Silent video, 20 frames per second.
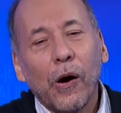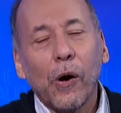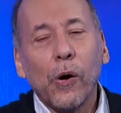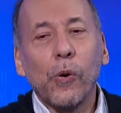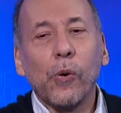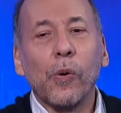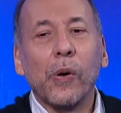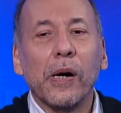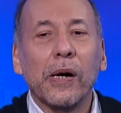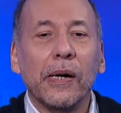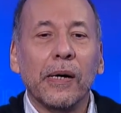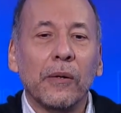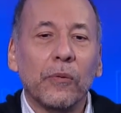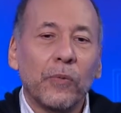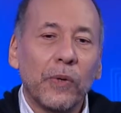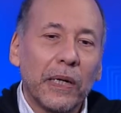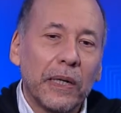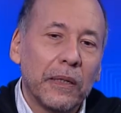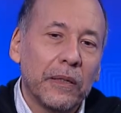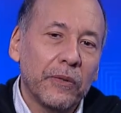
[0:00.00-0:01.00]
Oh, uh,
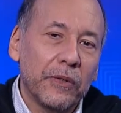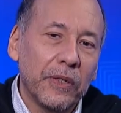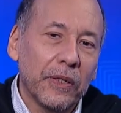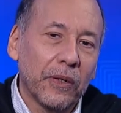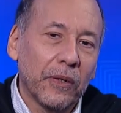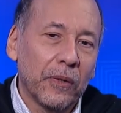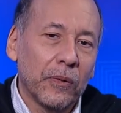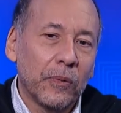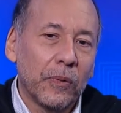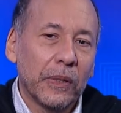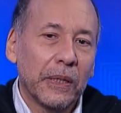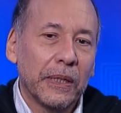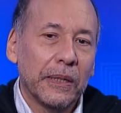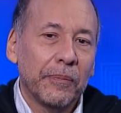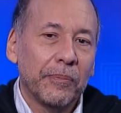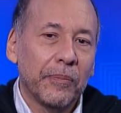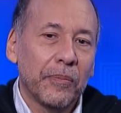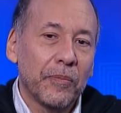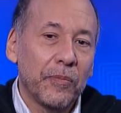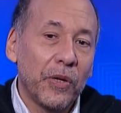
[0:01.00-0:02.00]
well, you know,
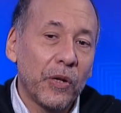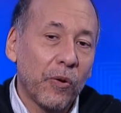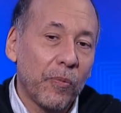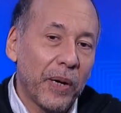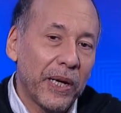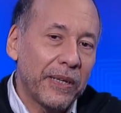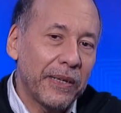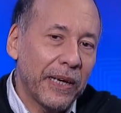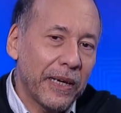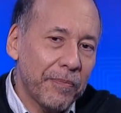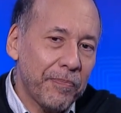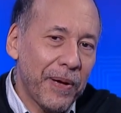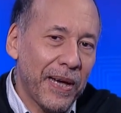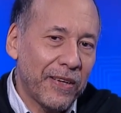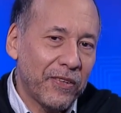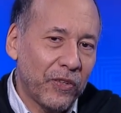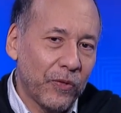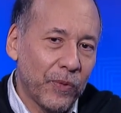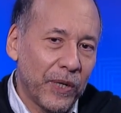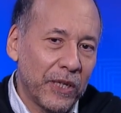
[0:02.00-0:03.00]
um, you know, my dad
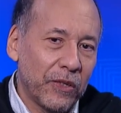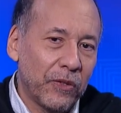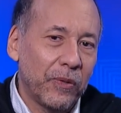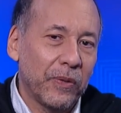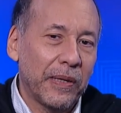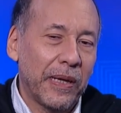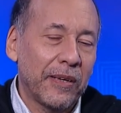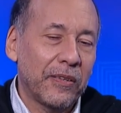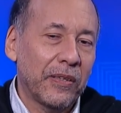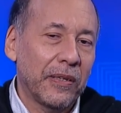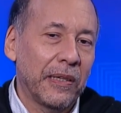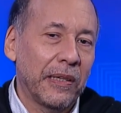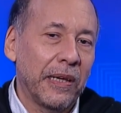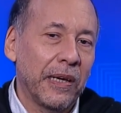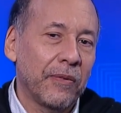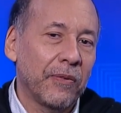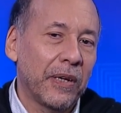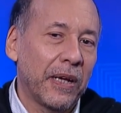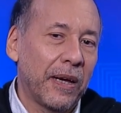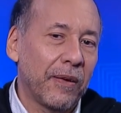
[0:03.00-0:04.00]
passed away in
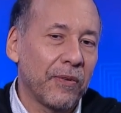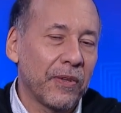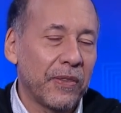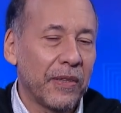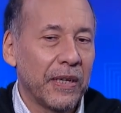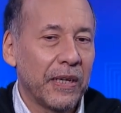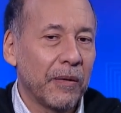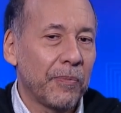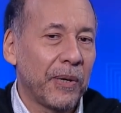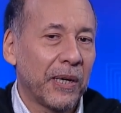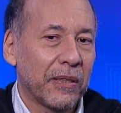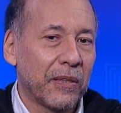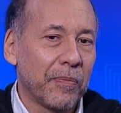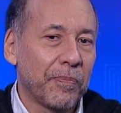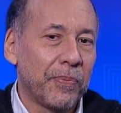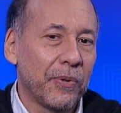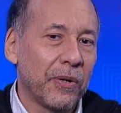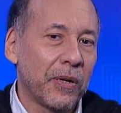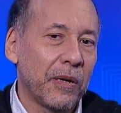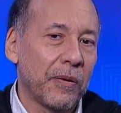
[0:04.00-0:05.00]
2011. I have a thing about the
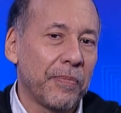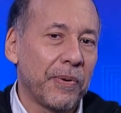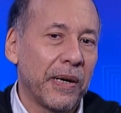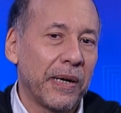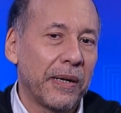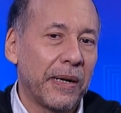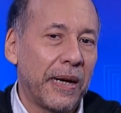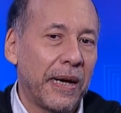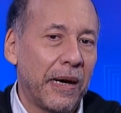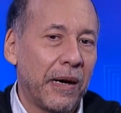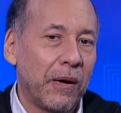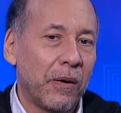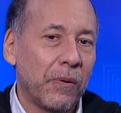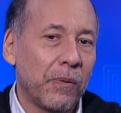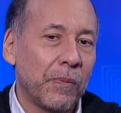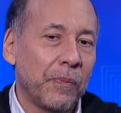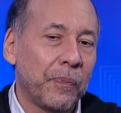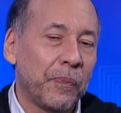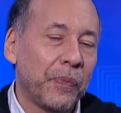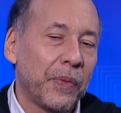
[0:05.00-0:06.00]
book about
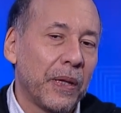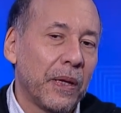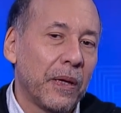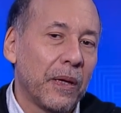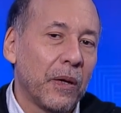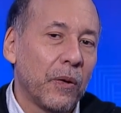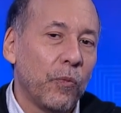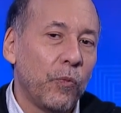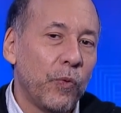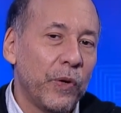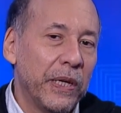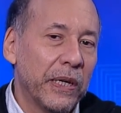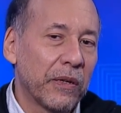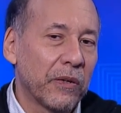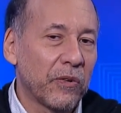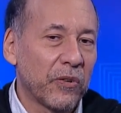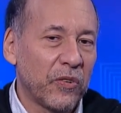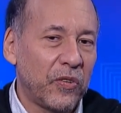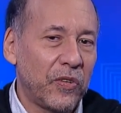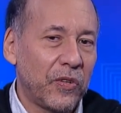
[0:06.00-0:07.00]
how we
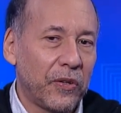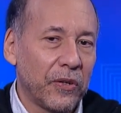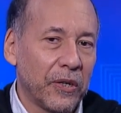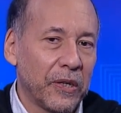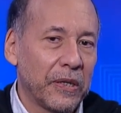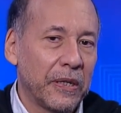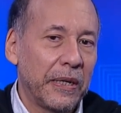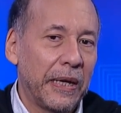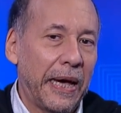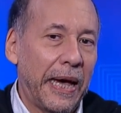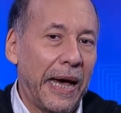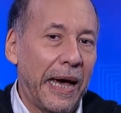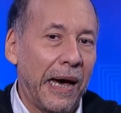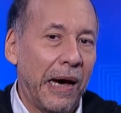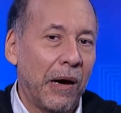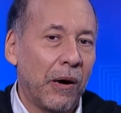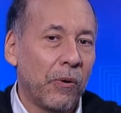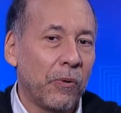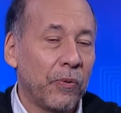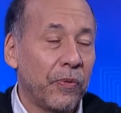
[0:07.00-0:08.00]
understood
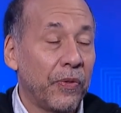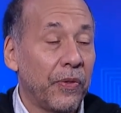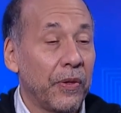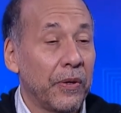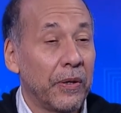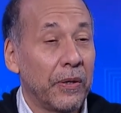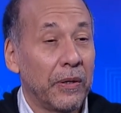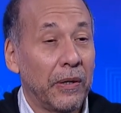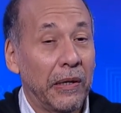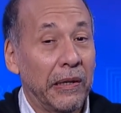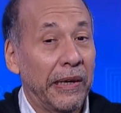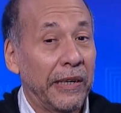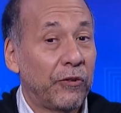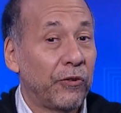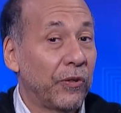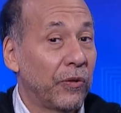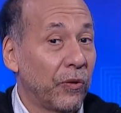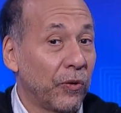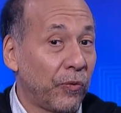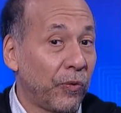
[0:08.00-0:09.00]
how the
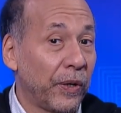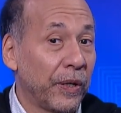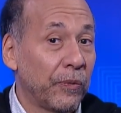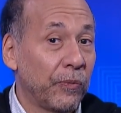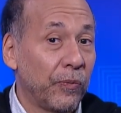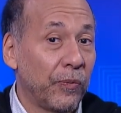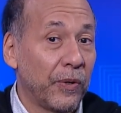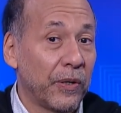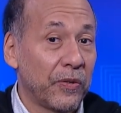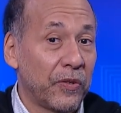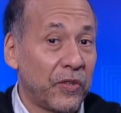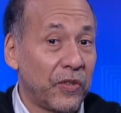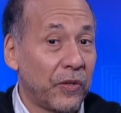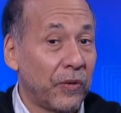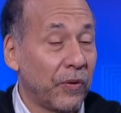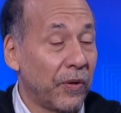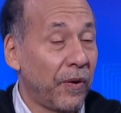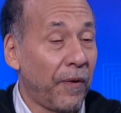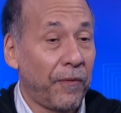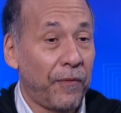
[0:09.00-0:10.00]
electrical grid was
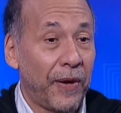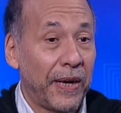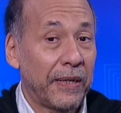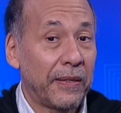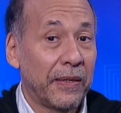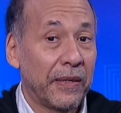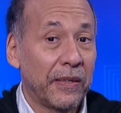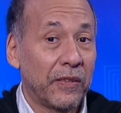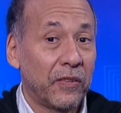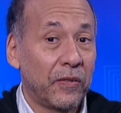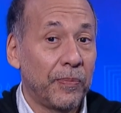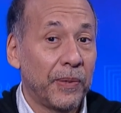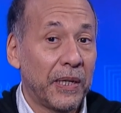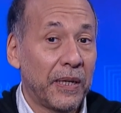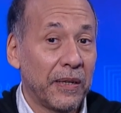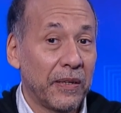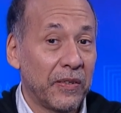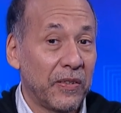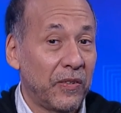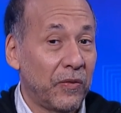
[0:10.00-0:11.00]
going to affect things
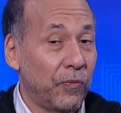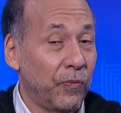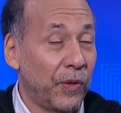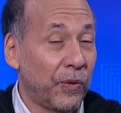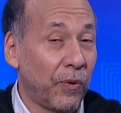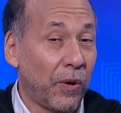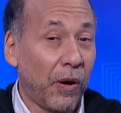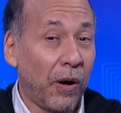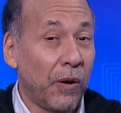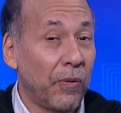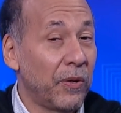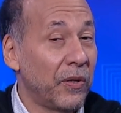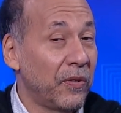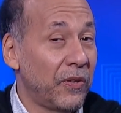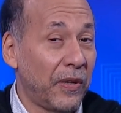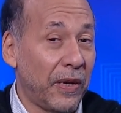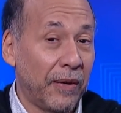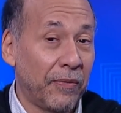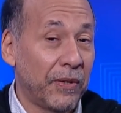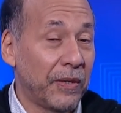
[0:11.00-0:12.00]
because we were
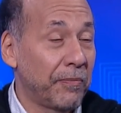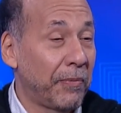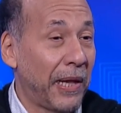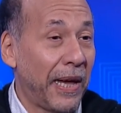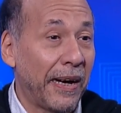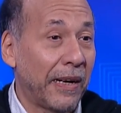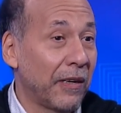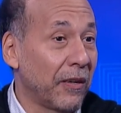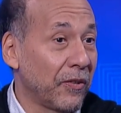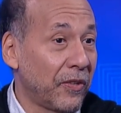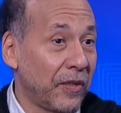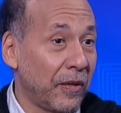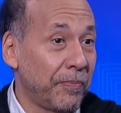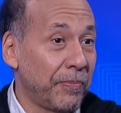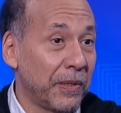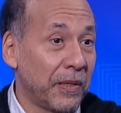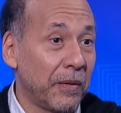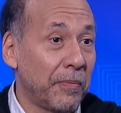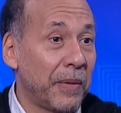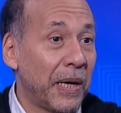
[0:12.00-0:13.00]
always having blackouts up
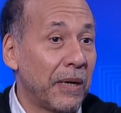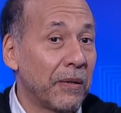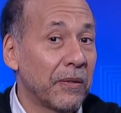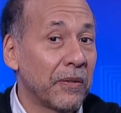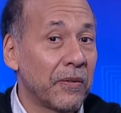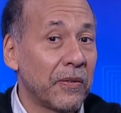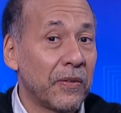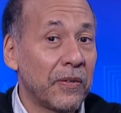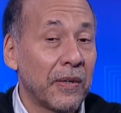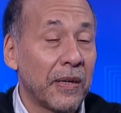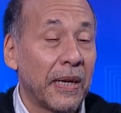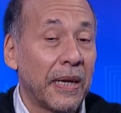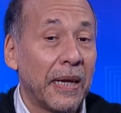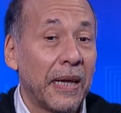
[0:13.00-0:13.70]
in the mountains.